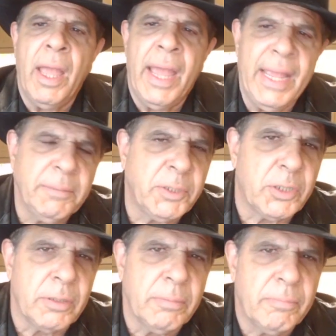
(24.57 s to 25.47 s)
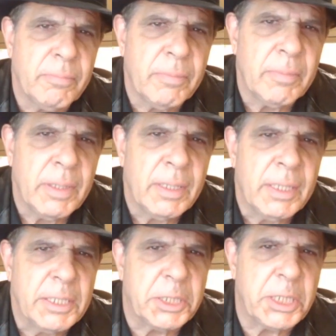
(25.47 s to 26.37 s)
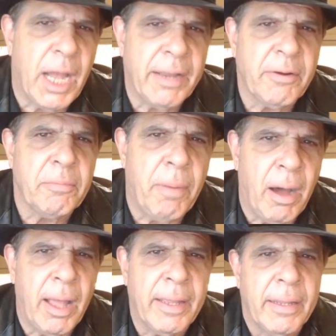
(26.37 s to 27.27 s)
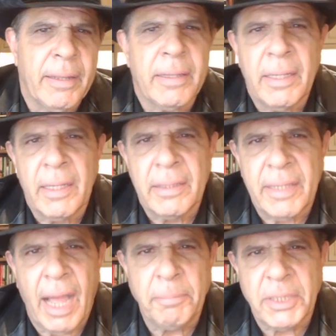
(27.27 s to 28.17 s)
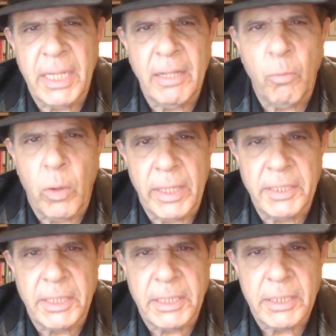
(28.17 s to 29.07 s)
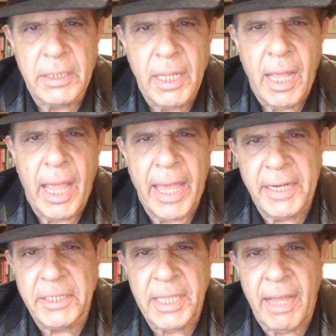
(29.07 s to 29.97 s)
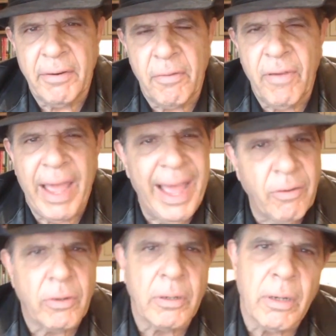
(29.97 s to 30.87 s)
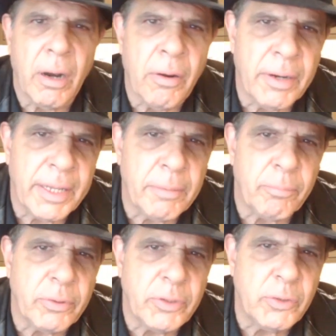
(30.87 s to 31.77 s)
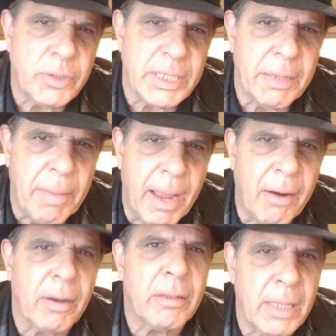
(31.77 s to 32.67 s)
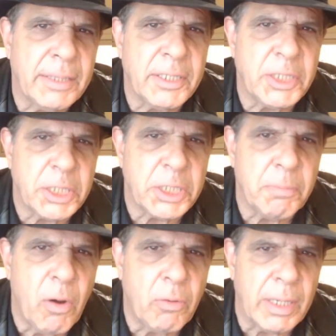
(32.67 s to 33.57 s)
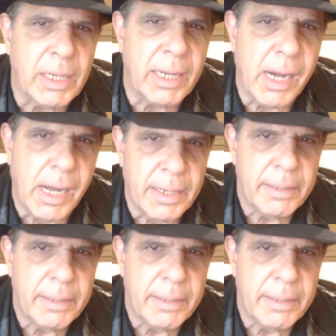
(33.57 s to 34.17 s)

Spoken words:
Hamster is sired by Top Sale Whiz and is out of our earning and producing mare, Glenda's a Smoking Gun.